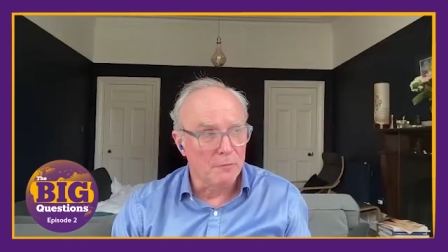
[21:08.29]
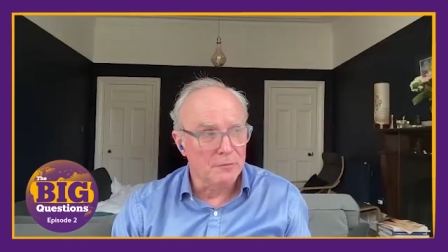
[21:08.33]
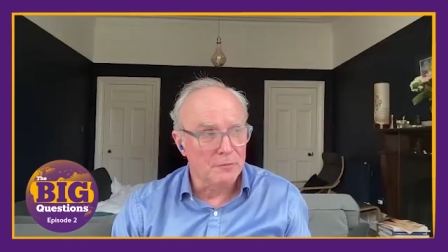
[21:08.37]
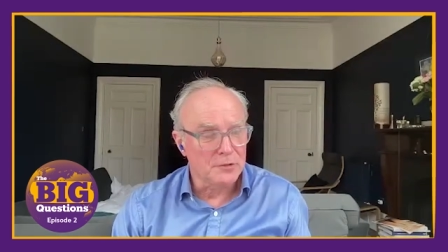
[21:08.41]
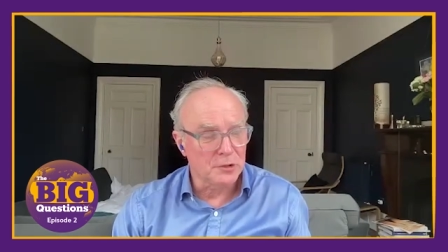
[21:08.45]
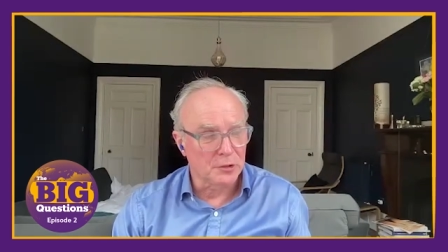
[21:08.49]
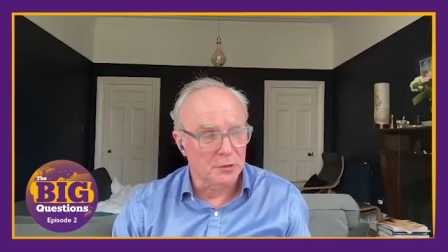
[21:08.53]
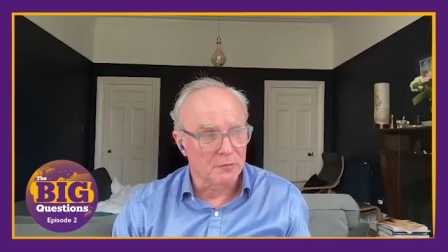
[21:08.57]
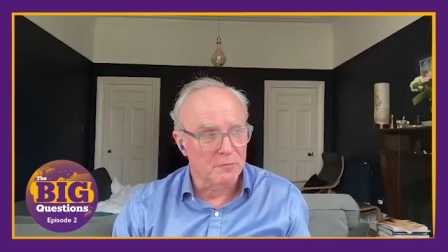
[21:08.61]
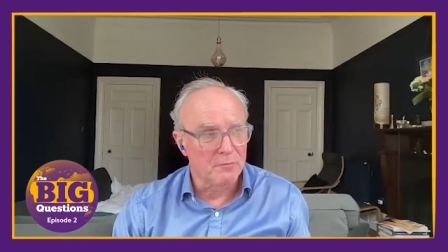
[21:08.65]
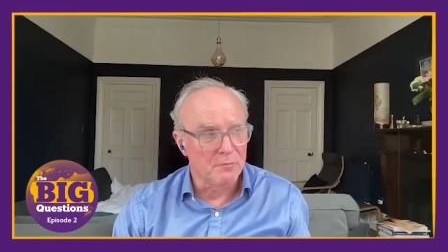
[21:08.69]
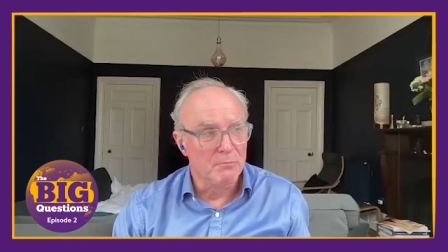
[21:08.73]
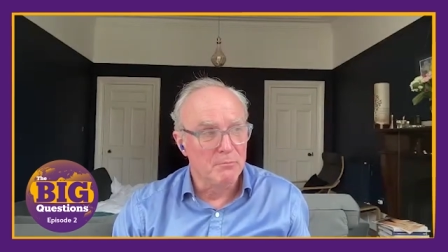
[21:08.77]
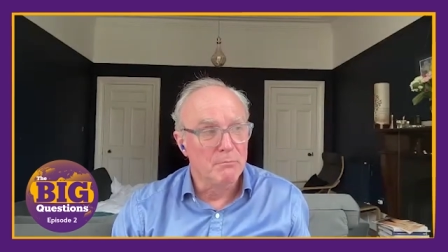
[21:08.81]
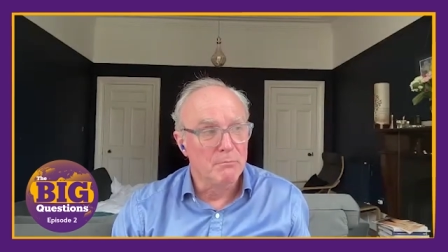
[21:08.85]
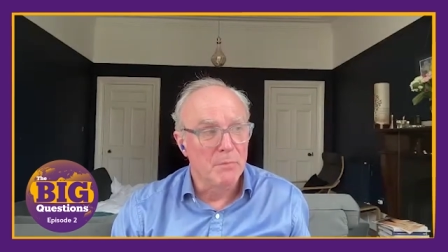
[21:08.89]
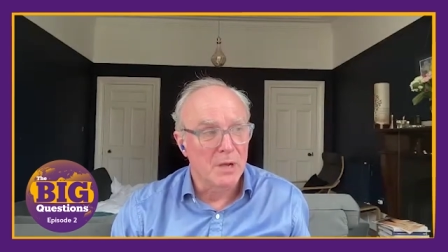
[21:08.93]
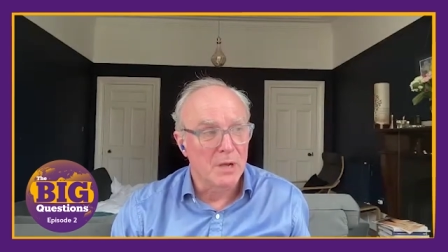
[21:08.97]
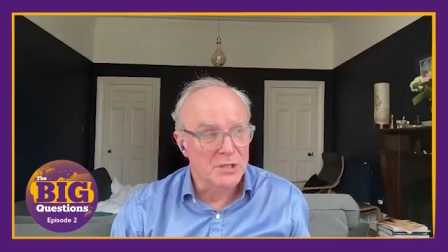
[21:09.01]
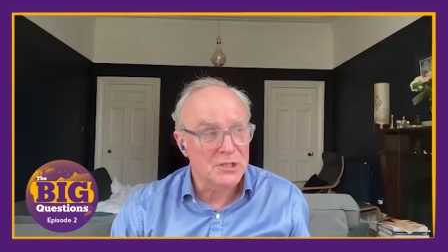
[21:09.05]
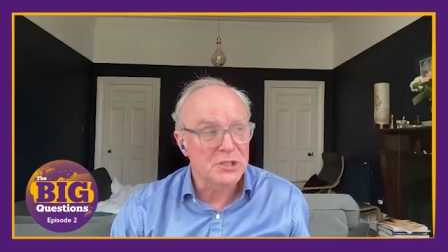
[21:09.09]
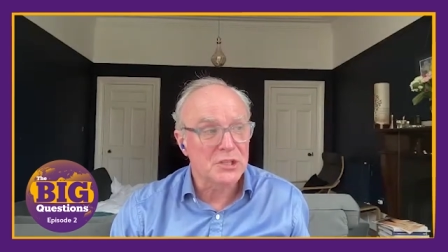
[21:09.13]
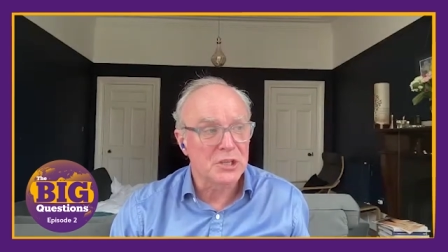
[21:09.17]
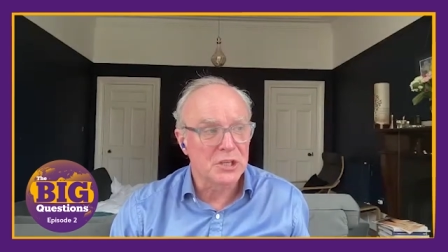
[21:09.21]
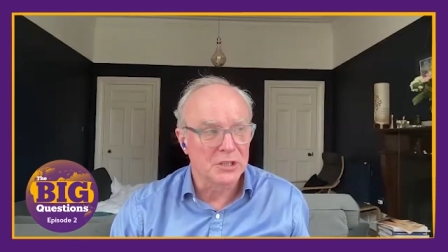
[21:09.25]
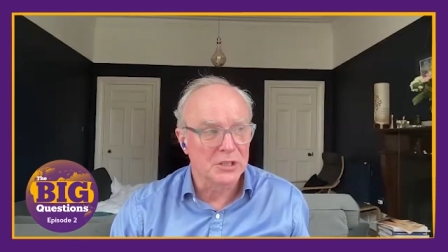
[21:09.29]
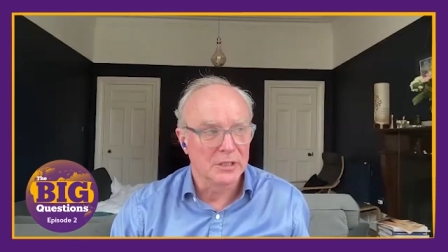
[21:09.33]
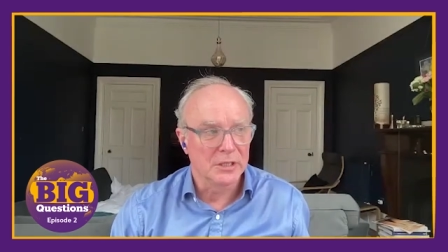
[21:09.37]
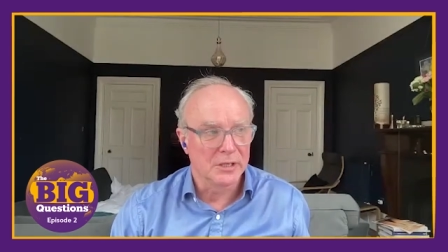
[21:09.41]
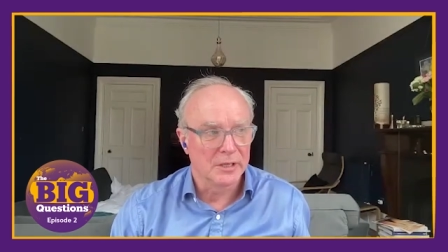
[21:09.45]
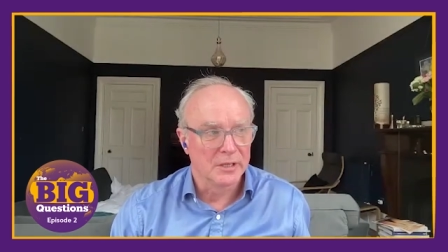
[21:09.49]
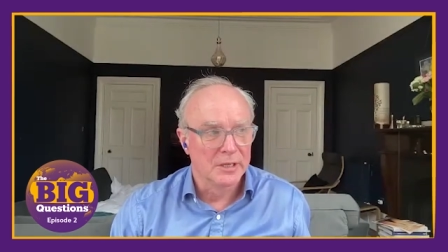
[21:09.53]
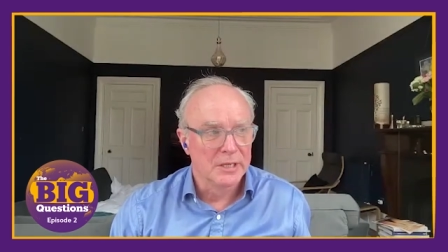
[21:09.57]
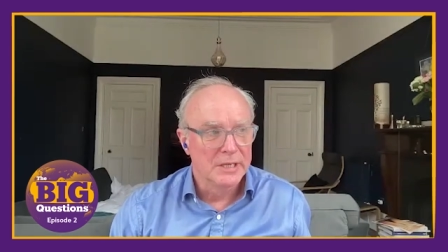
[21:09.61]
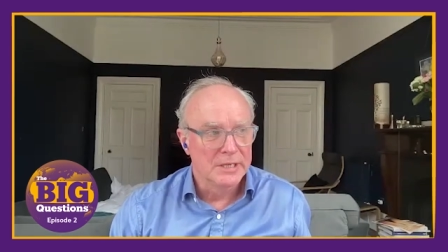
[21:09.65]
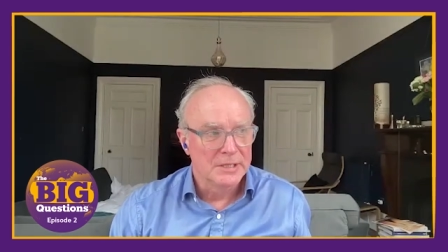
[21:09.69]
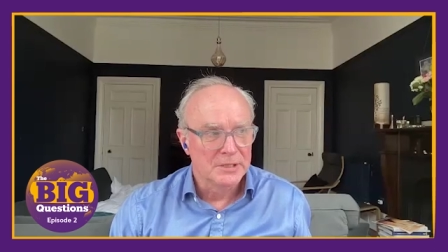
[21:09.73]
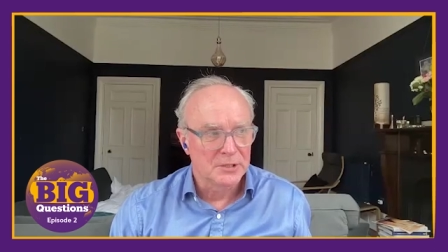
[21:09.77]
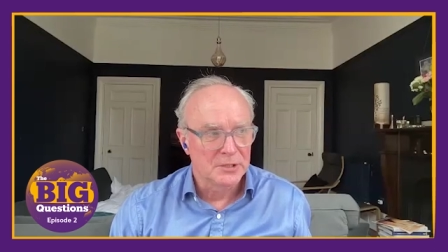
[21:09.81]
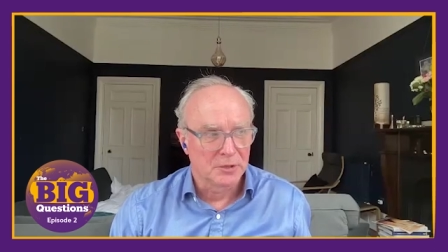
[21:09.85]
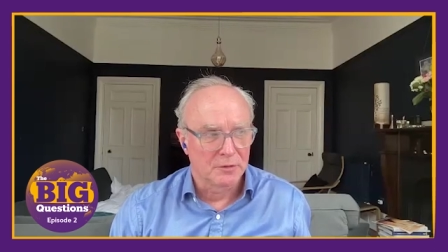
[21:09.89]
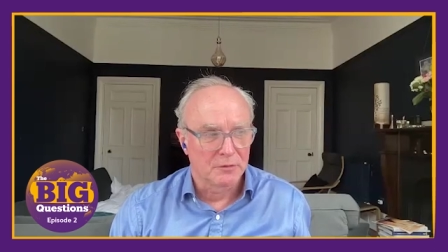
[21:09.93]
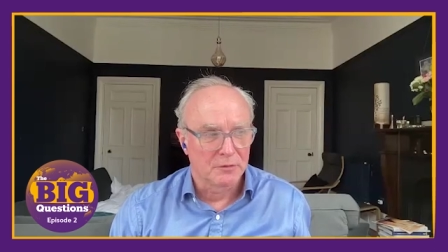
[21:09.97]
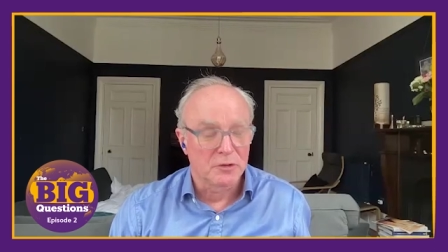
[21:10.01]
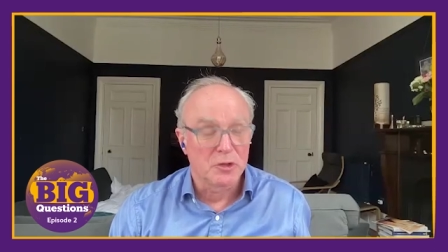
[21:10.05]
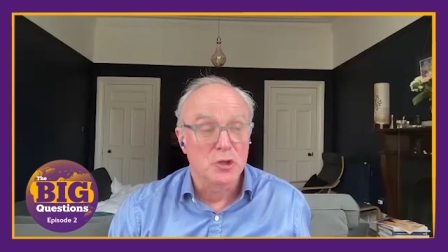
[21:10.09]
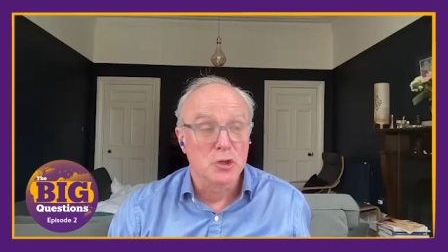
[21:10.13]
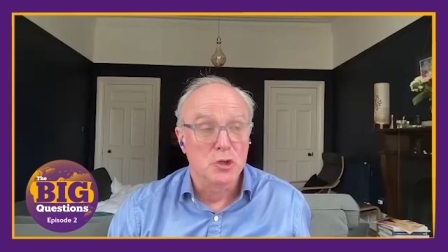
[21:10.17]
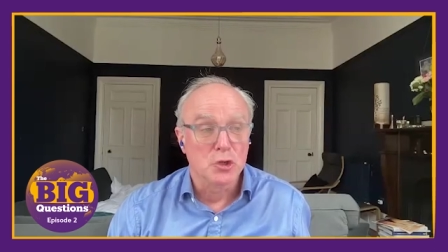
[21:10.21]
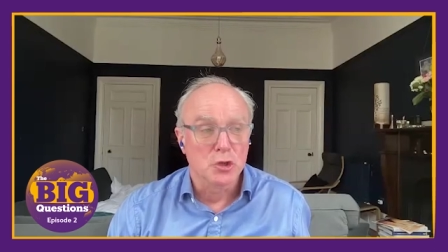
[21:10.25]
of sort of muscular
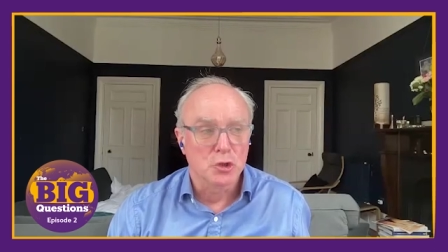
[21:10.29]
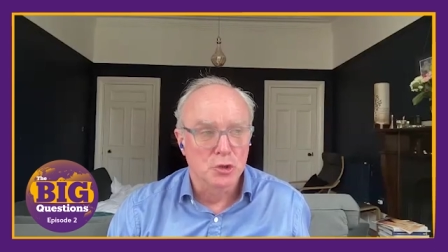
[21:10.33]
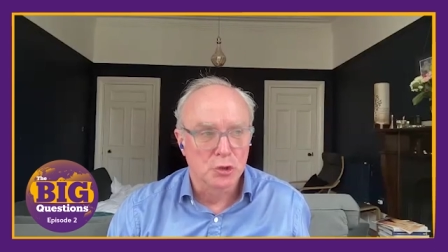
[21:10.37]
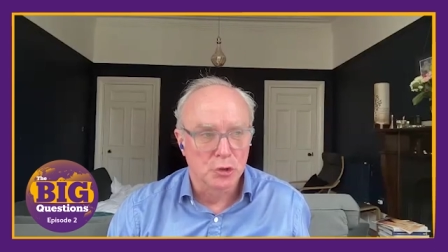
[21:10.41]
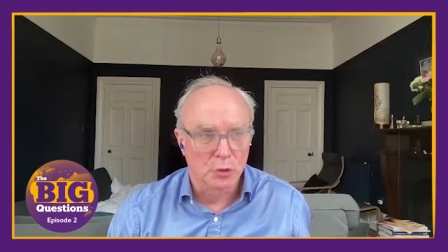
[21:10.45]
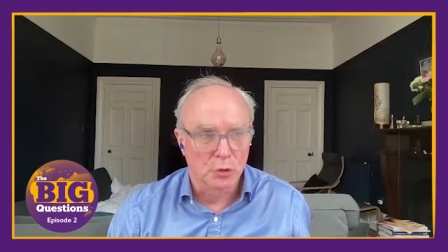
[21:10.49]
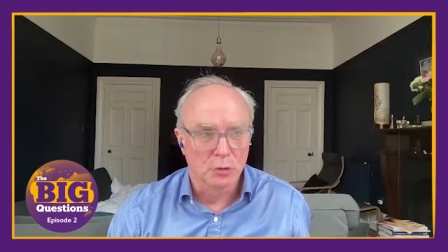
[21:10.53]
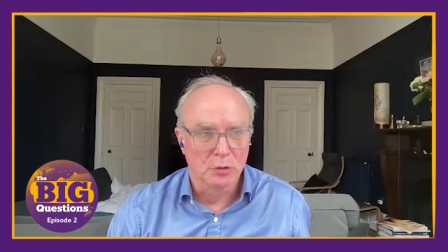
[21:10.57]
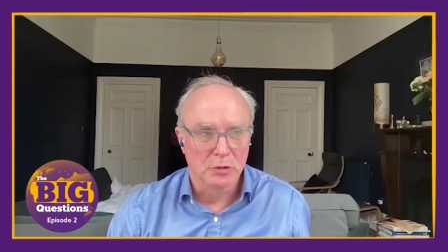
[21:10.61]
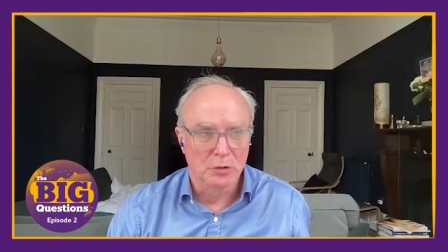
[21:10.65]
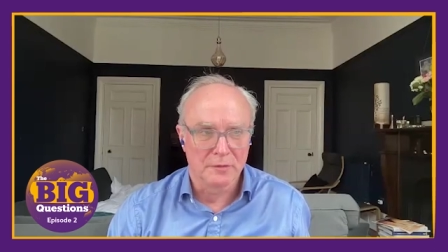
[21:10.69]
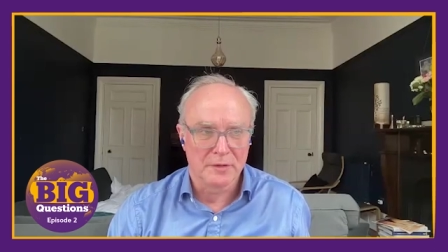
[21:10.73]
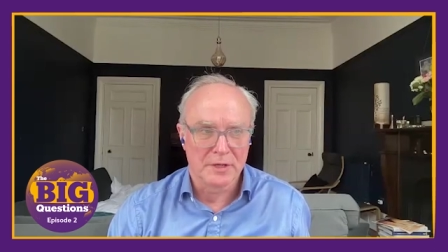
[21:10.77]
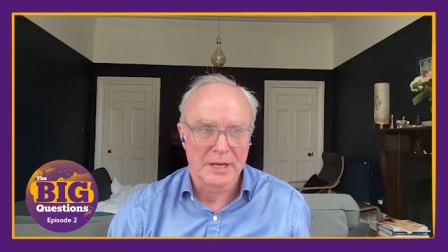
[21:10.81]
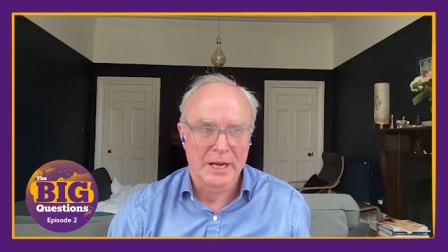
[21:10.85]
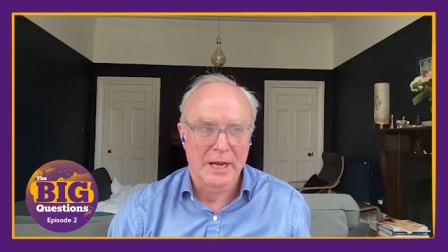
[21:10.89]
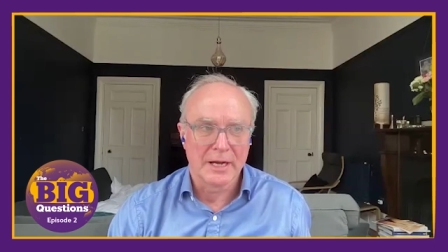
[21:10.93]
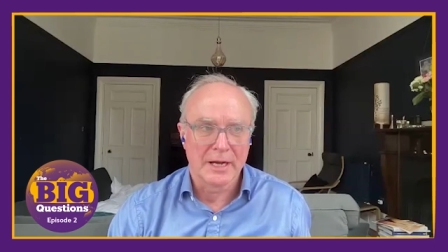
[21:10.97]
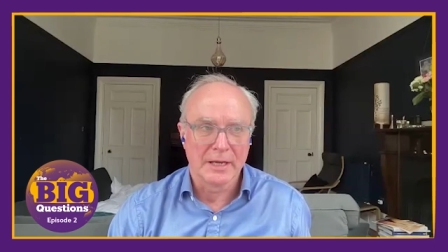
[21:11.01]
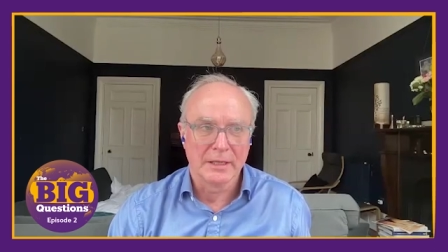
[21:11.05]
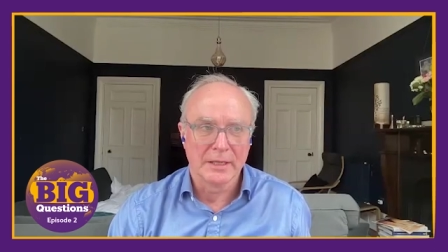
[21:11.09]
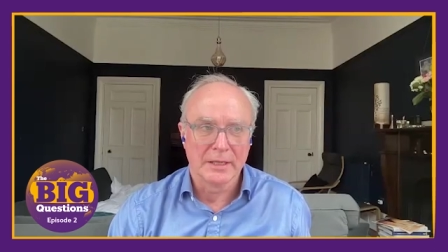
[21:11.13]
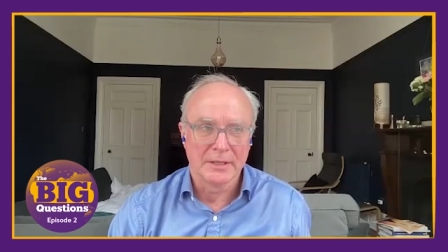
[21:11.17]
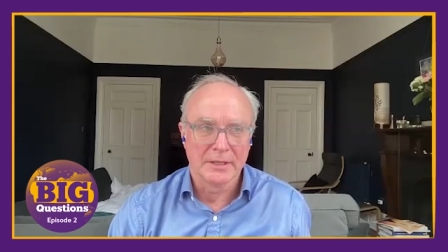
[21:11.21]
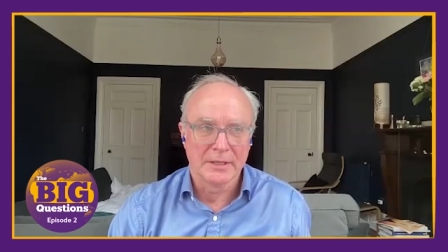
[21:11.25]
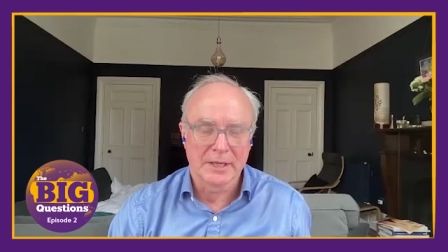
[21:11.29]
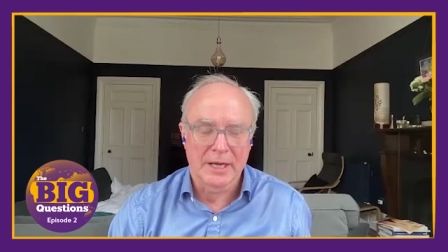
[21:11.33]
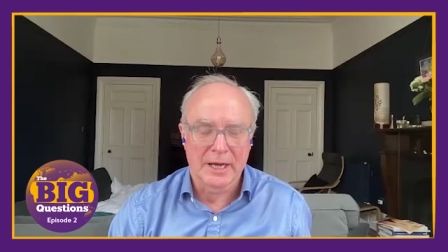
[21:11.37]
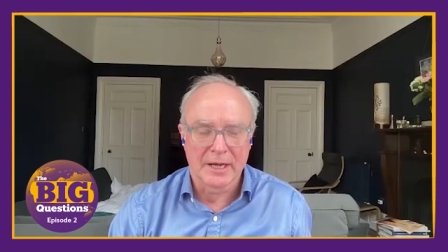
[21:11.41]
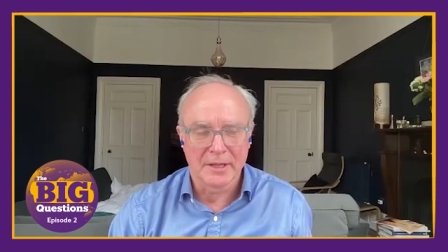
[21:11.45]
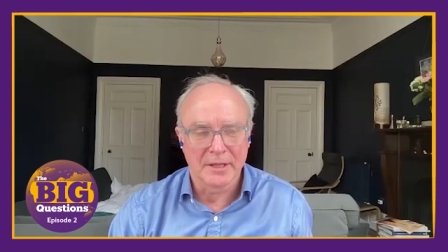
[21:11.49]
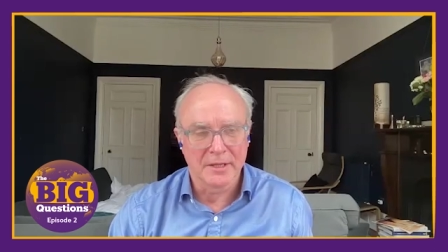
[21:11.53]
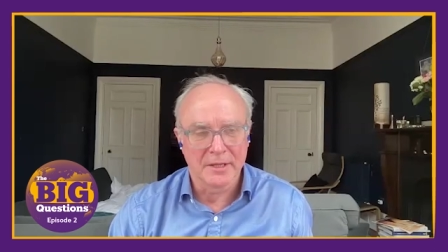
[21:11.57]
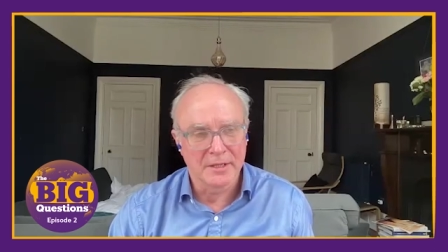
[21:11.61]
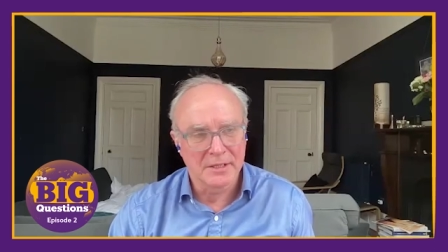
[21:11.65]
sort of control of the island,